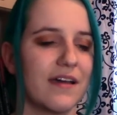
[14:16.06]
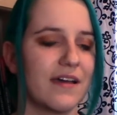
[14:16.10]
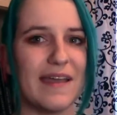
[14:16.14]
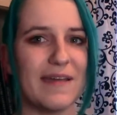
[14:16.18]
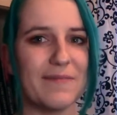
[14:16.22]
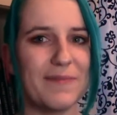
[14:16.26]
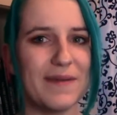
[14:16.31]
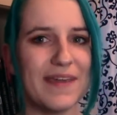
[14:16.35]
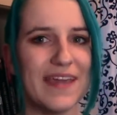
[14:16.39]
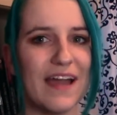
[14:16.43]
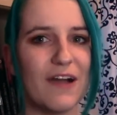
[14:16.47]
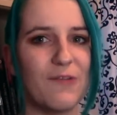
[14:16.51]

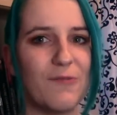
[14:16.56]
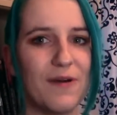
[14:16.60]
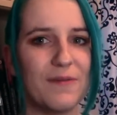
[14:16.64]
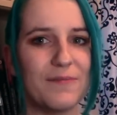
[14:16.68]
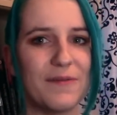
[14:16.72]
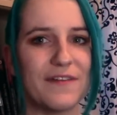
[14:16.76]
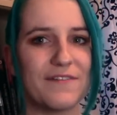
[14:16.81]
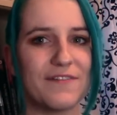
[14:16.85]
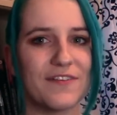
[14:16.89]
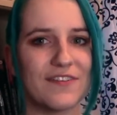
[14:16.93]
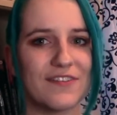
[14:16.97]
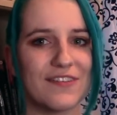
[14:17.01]
But yeah, one of
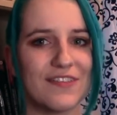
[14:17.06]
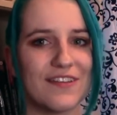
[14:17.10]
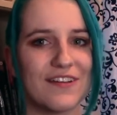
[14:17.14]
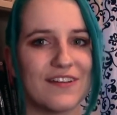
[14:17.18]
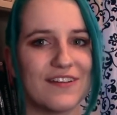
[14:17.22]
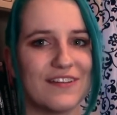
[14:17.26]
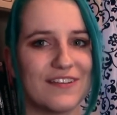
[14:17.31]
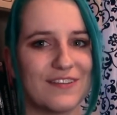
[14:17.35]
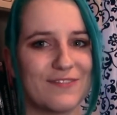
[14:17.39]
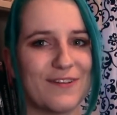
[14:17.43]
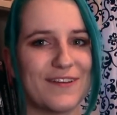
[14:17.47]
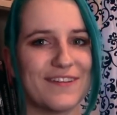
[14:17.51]
my first
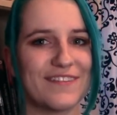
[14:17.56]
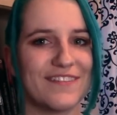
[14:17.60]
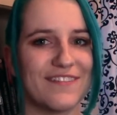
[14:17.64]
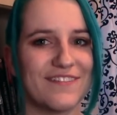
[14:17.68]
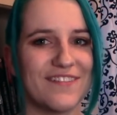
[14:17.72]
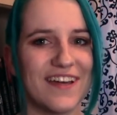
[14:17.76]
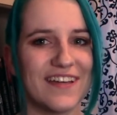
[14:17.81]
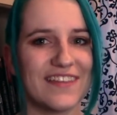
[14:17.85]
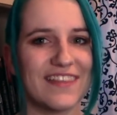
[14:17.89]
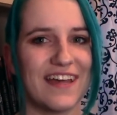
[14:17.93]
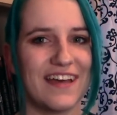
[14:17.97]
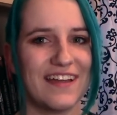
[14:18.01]
theories was the
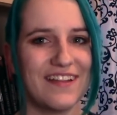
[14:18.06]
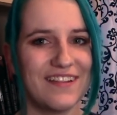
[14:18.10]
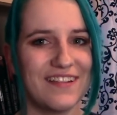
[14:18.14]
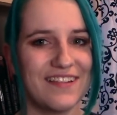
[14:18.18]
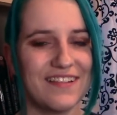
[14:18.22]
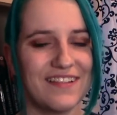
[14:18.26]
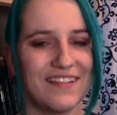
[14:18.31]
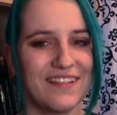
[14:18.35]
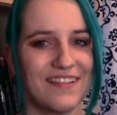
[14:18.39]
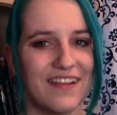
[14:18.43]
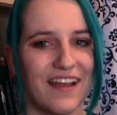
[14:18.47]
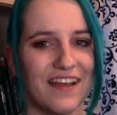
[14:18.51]
fact that
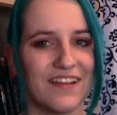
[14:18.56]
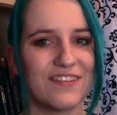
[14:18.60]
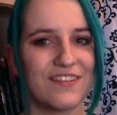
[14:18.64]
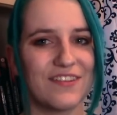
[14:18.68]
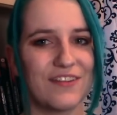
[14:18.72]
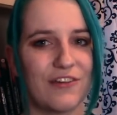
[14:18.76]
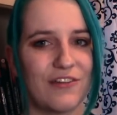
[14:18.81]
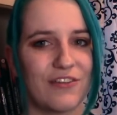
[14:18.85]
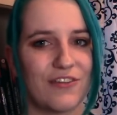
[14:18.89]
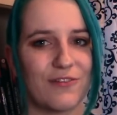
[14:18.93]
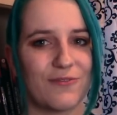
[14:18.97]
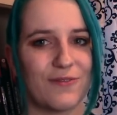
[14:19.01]
Lex
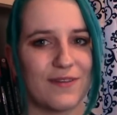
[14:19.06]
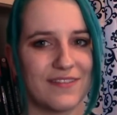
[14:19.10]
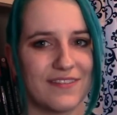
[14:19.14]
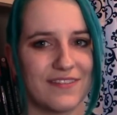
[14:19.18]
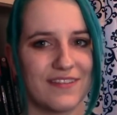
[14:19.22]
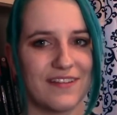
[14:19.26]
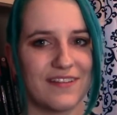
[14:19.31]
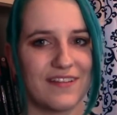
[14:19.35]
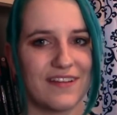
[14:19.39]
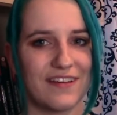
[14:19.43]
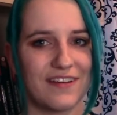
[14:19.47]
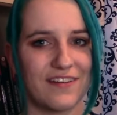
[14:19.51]
Luthor was
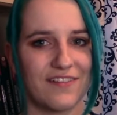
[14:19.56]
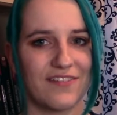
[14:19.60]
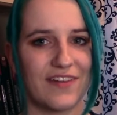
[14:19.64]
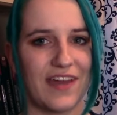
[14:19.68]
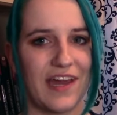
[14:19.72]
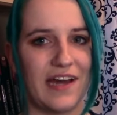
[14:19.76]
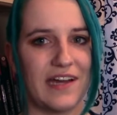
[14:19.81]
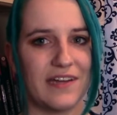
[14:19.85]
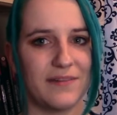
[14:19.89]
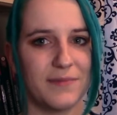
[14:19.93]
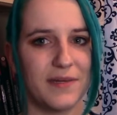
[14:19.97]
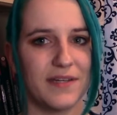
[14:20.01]
the leader of
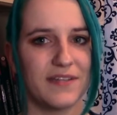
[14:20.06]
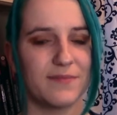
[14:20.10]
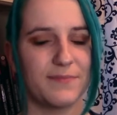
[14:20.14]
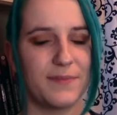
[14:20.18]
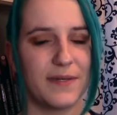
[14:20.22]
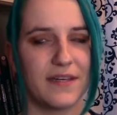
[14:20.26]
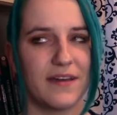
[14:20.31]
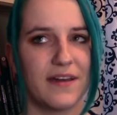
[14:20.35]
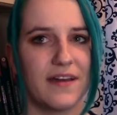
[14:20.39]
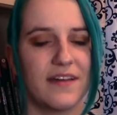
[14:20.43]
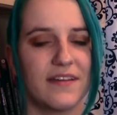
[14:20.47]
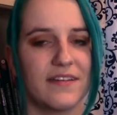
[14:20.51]
Cadmus
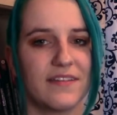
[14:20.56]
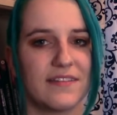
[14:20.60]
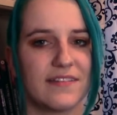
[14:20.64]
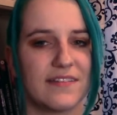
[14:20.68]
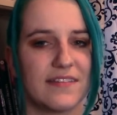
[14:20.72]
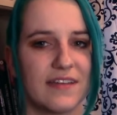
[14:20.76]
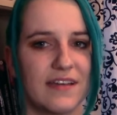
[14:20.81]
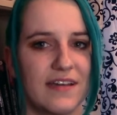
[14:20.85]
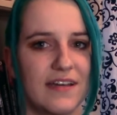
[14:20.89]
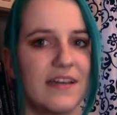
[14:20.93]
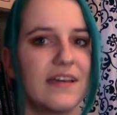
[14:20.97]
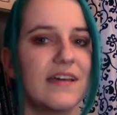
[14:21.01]
because